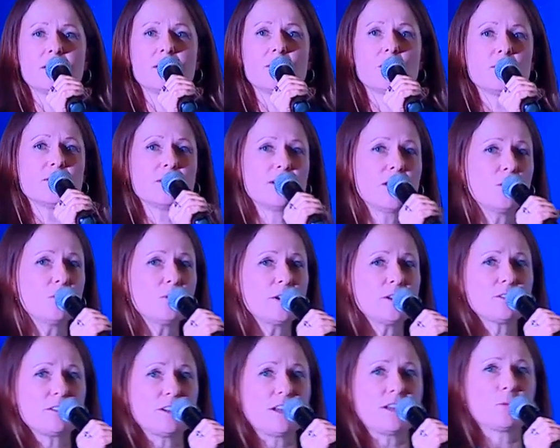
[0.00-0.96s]
The only
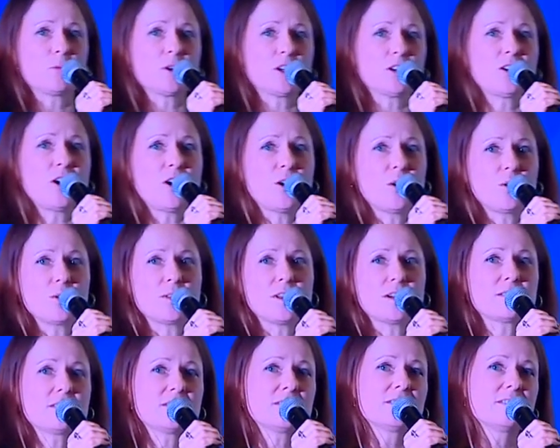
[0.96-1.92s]
thing we know that
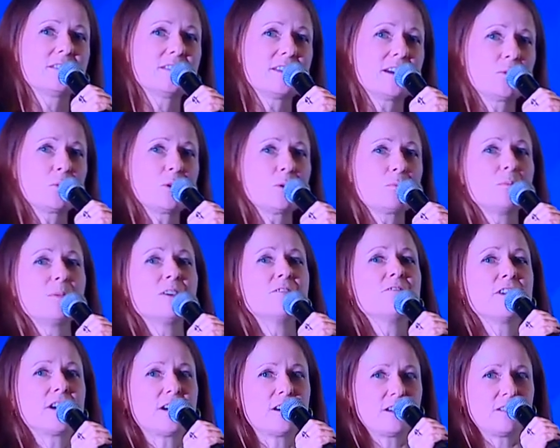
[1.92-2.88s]
they will be
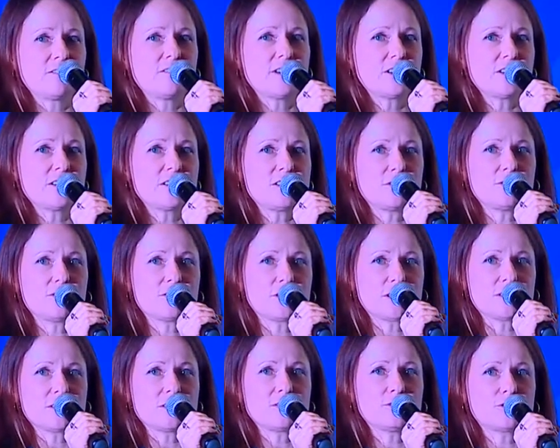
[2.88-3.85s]
very, very
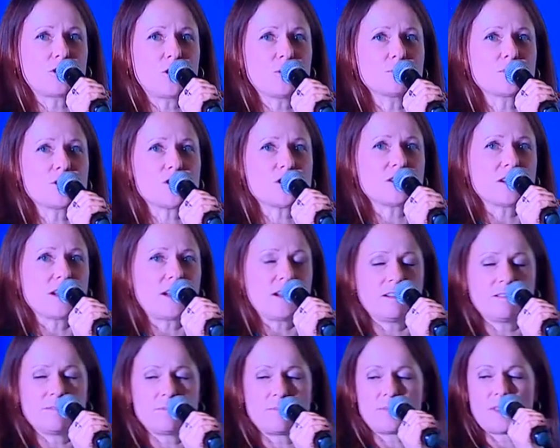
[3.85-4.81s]
different from today.
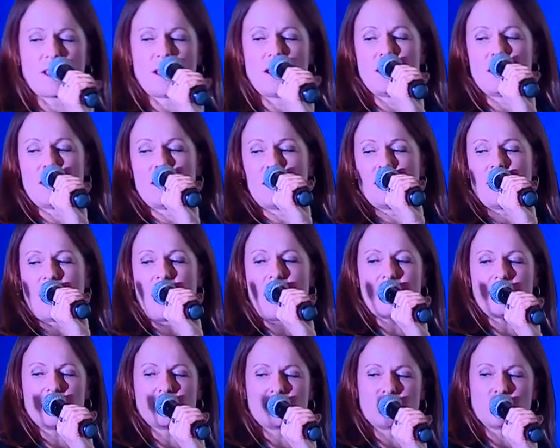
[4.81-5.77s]
And
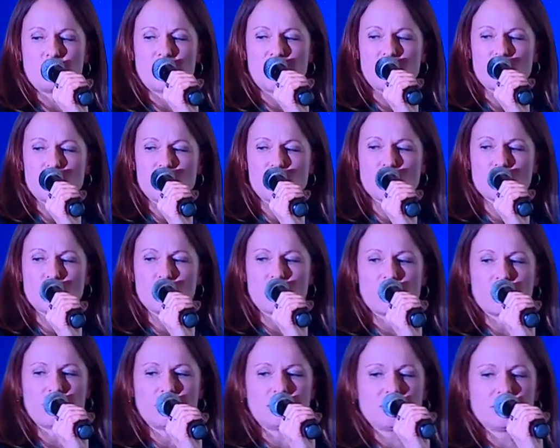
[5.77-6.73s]
how do we
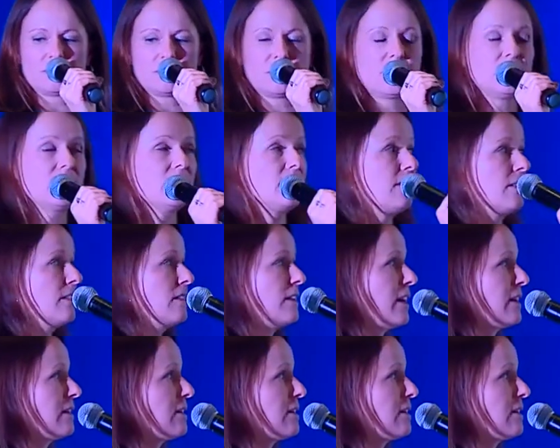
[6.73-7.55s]
ensure that